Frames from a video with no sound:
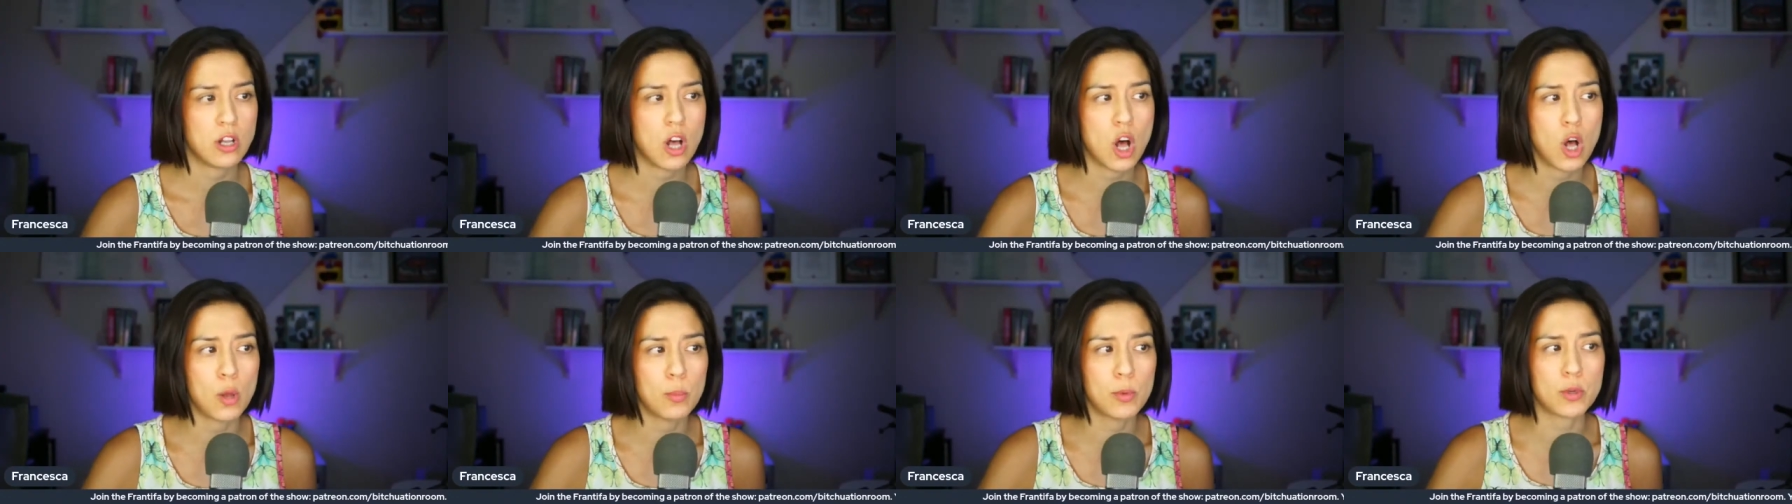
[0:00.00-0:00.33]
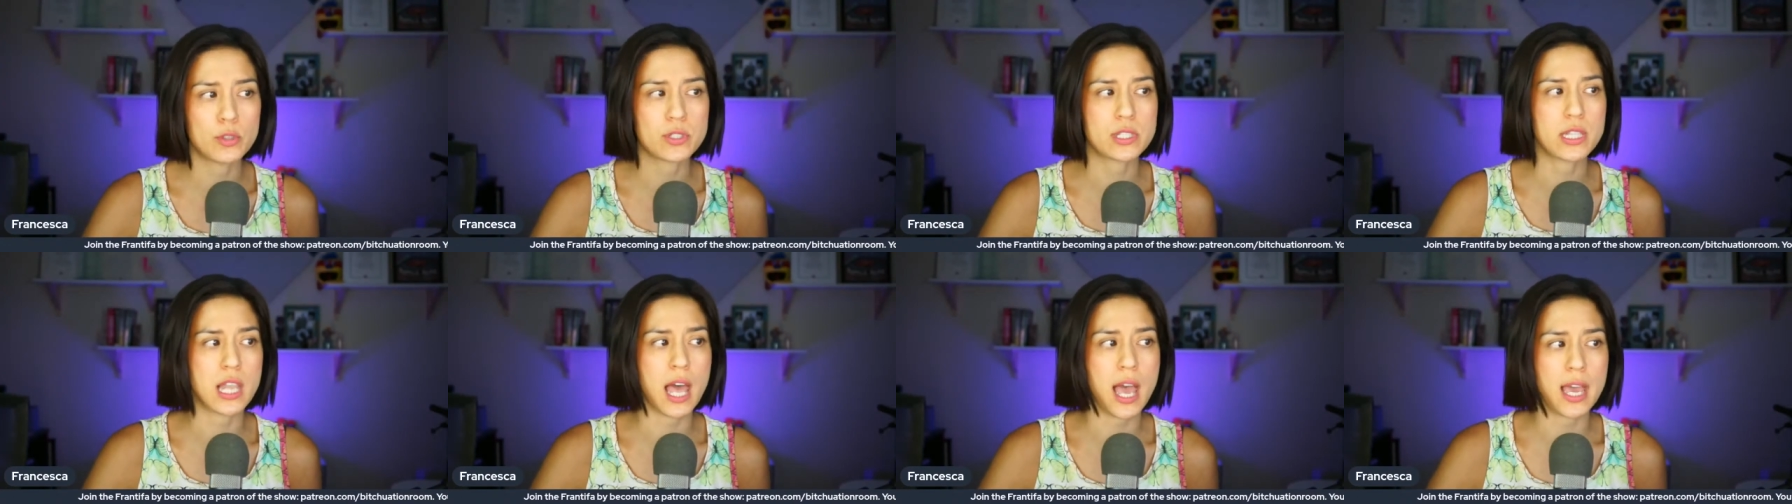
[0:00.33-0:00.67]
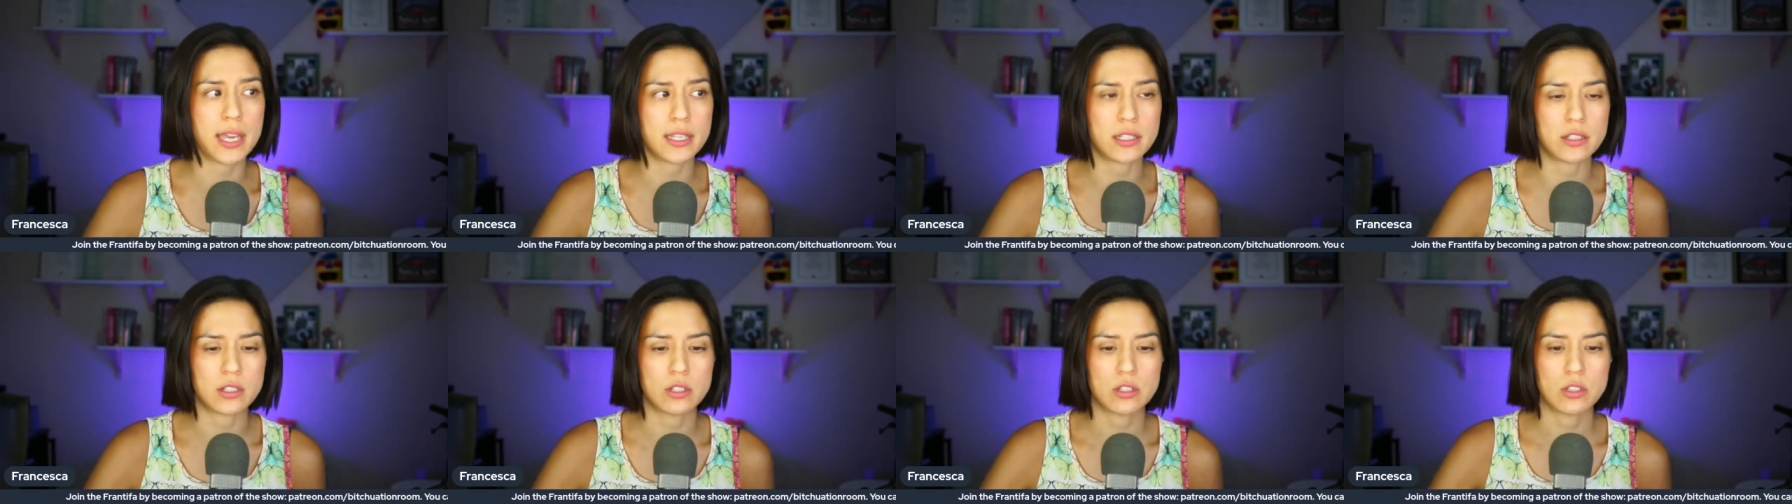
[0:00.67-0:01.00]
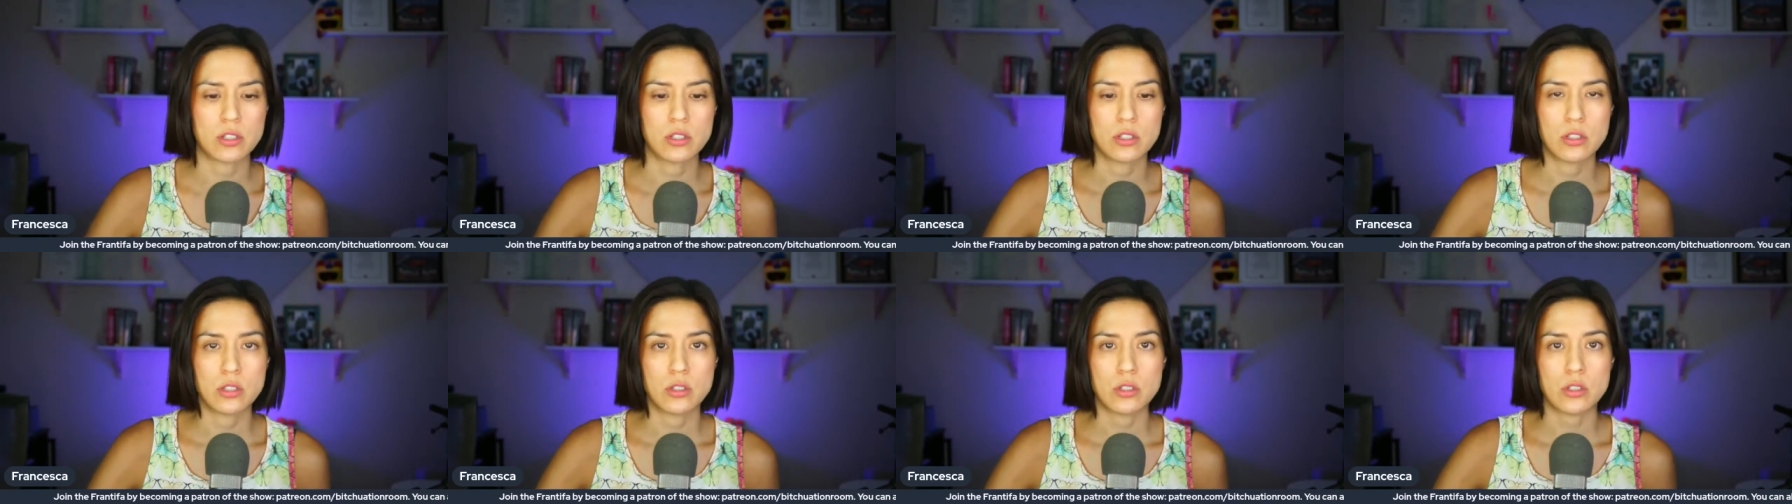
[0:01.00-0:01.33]
Almost like
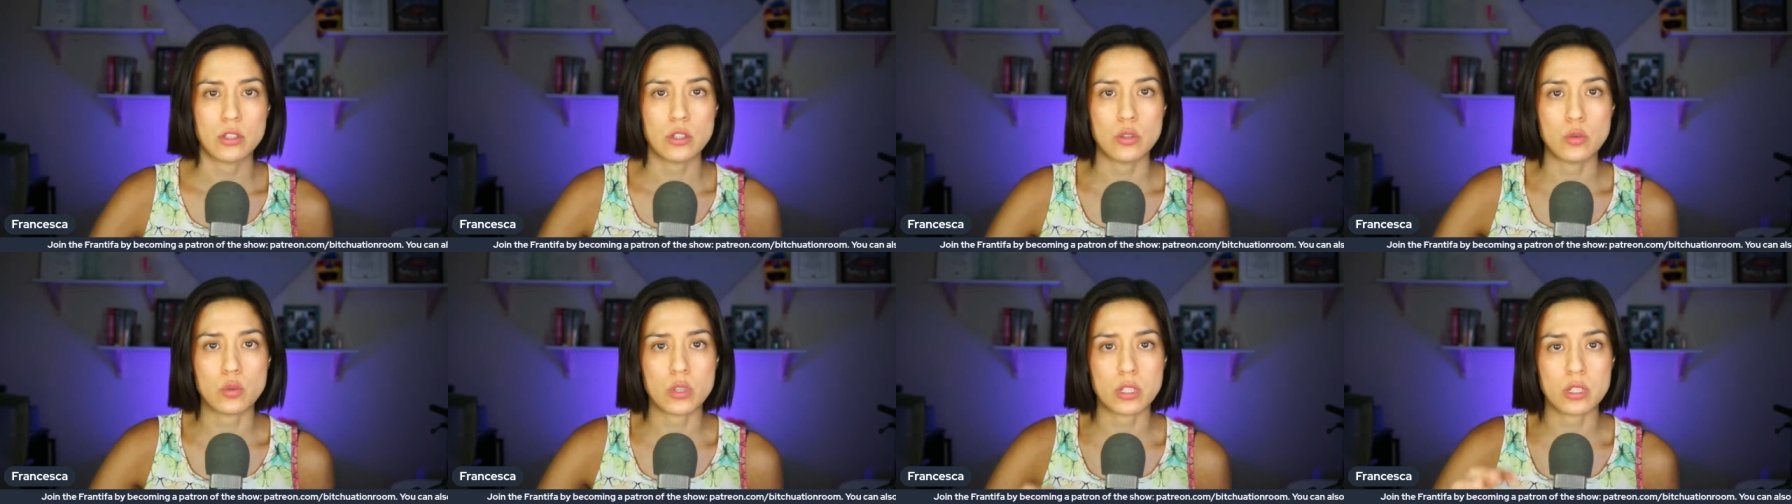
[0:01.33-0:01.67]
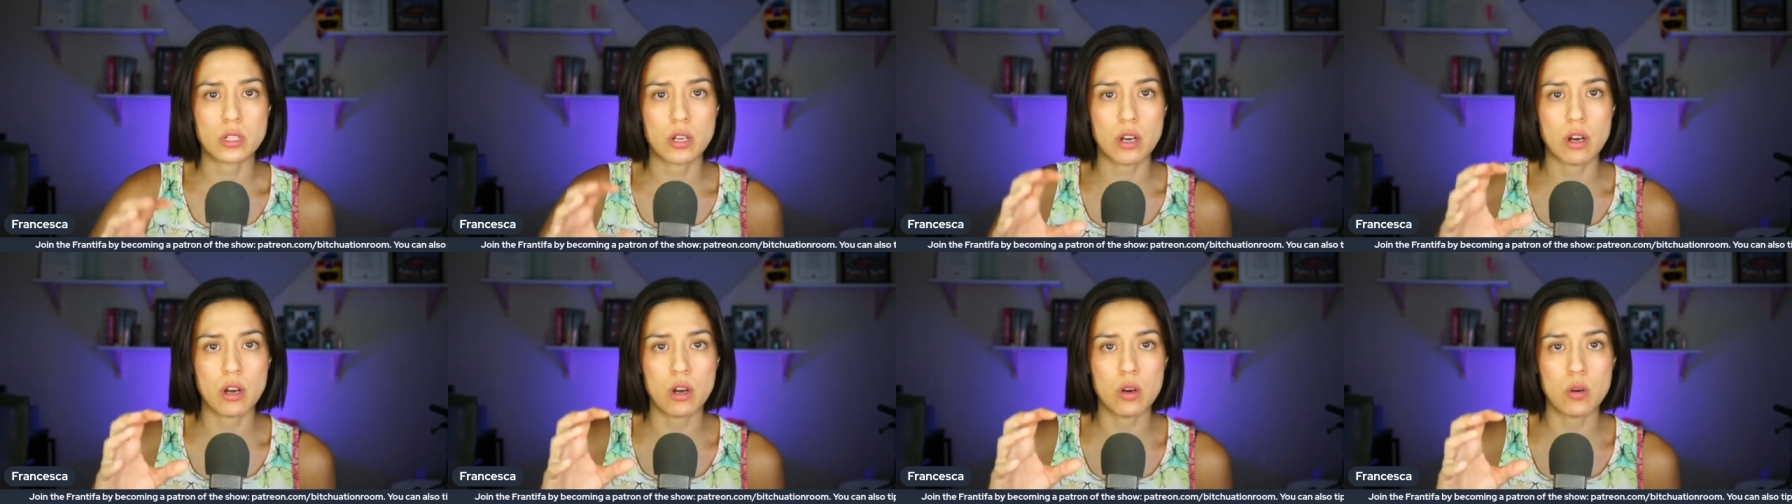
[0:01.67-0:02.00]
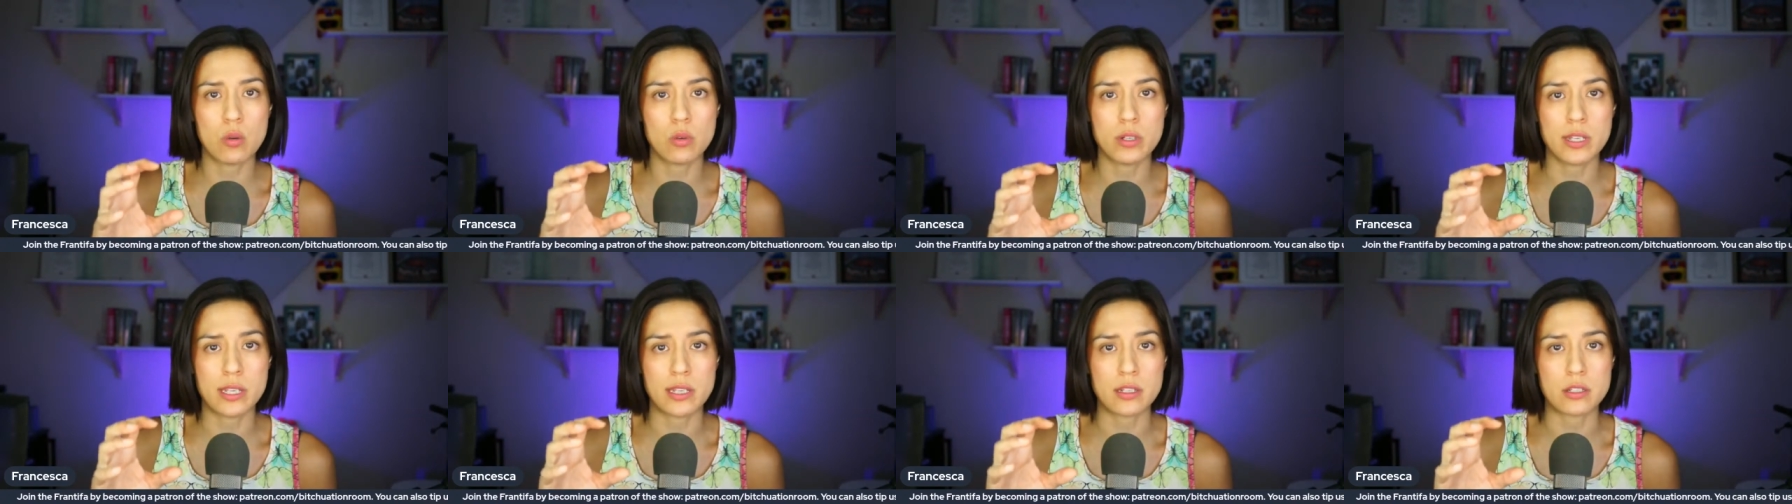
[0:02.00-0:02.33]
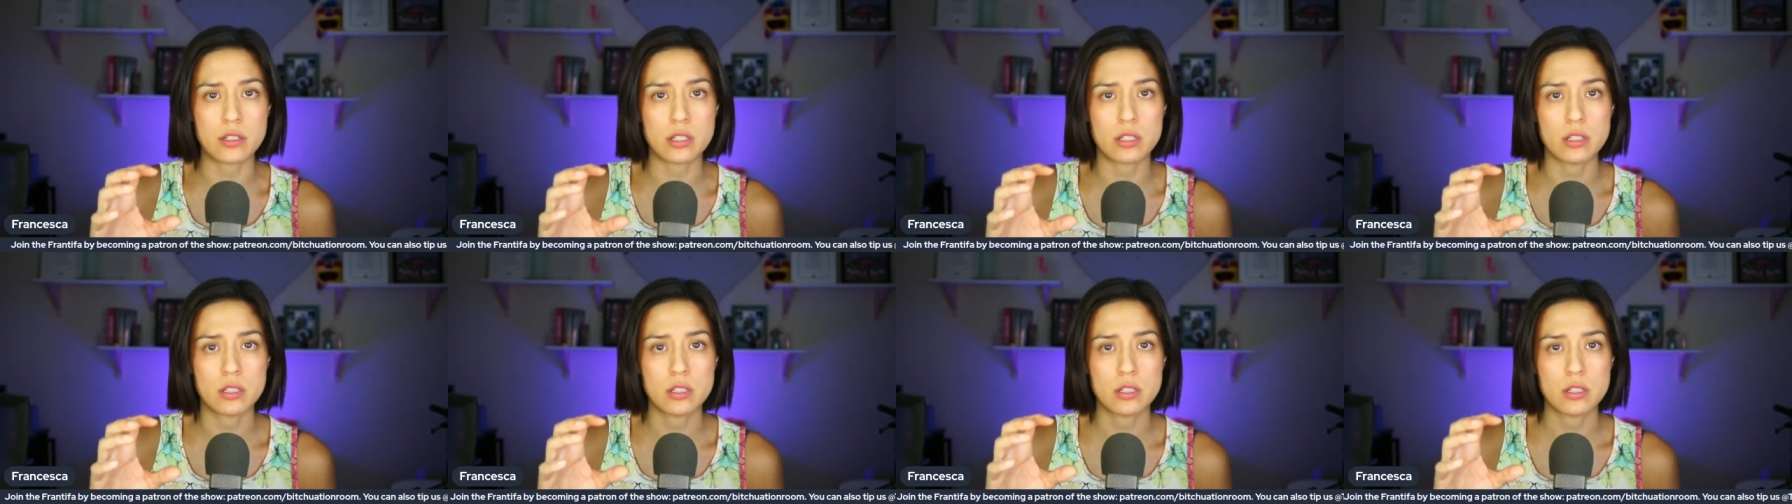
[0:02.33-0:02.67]
you could own
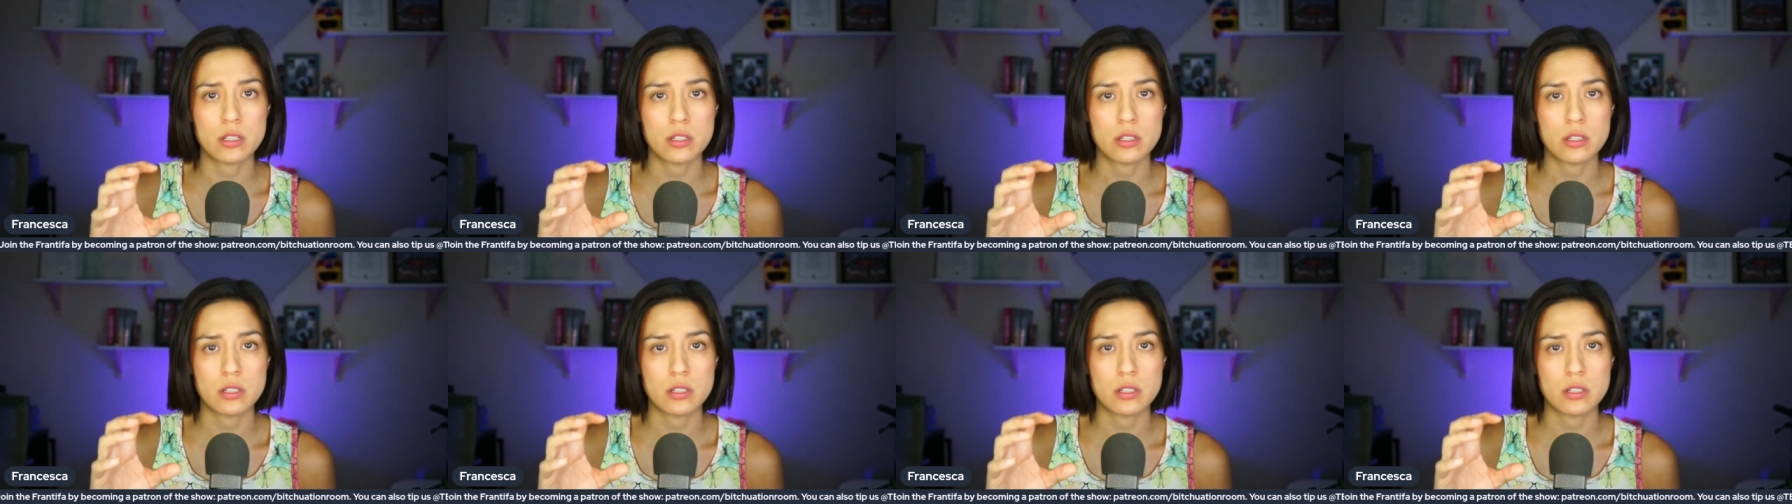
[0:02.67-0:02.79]
it,